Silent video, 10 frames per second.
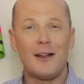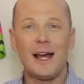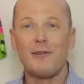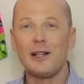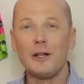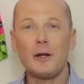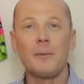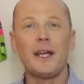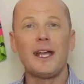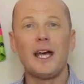he'll have a little
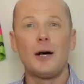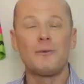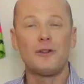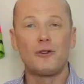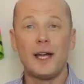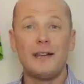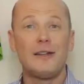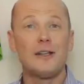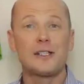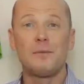bit of help to try to
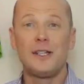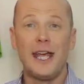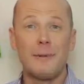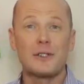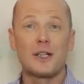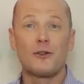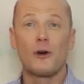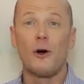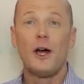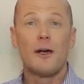do some damage
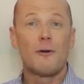control.